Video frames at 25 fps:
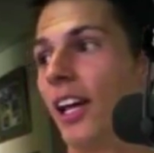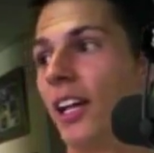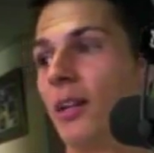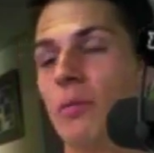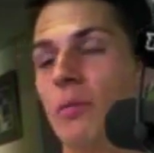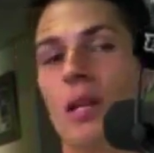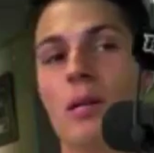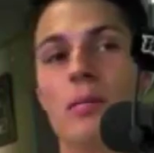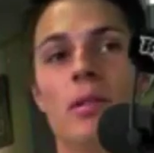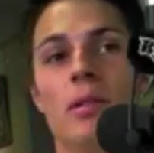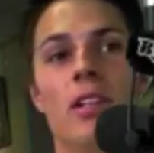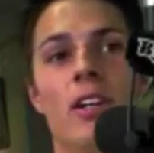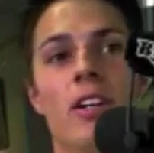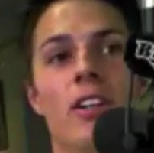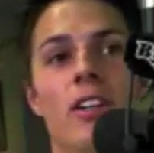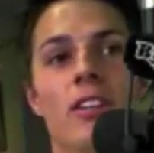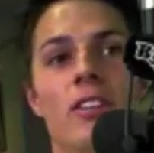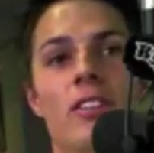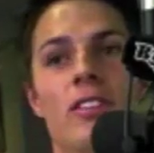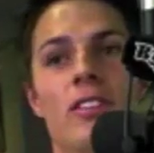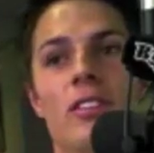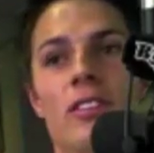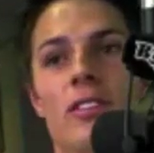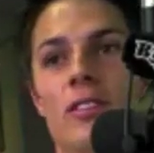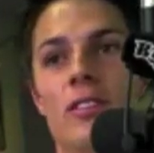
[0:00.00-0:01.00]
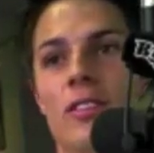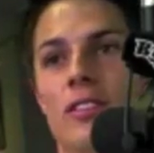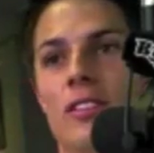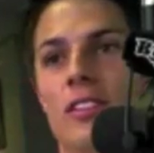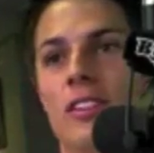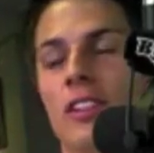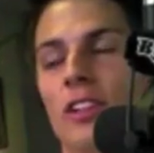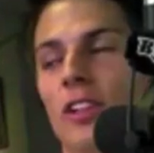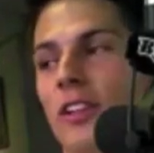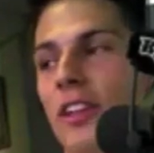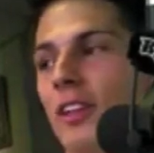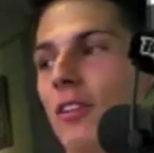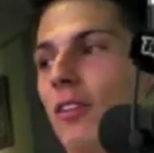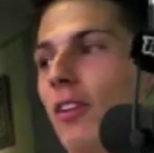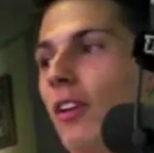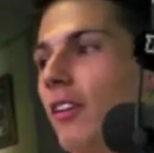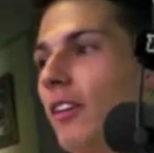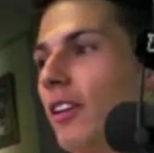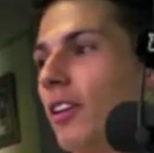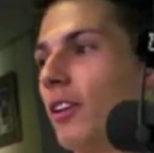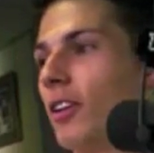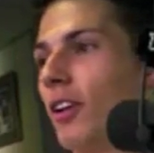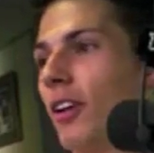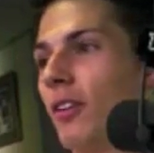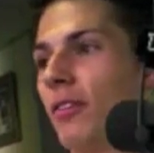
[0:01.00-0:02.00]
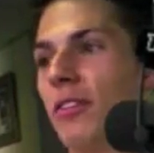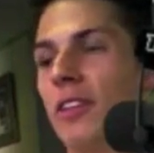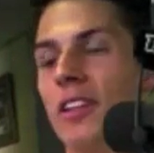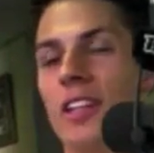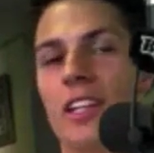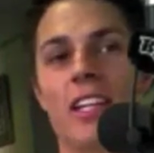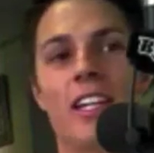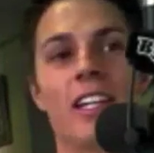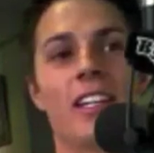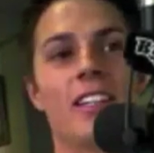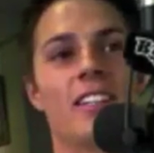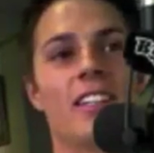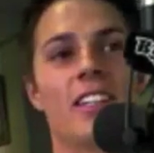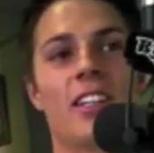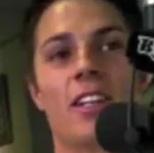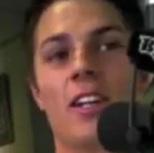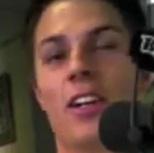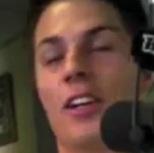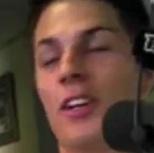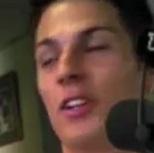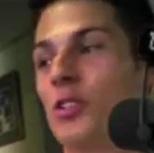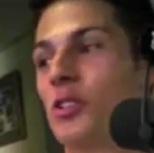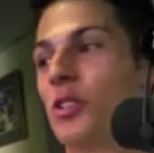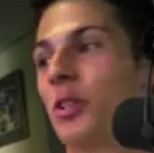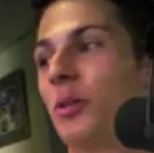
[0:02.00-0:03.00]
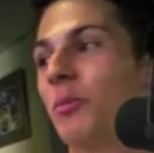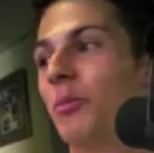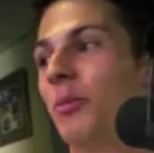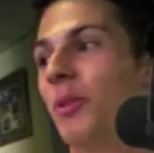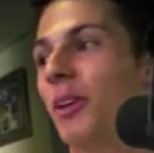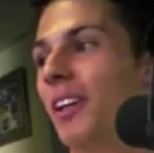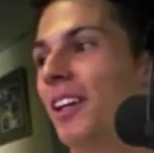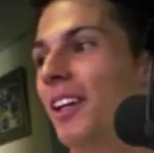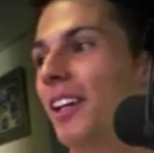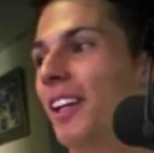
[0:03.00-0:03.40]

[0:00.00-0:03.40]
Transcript: and maybe don't you know they rather look after their kids than go to gym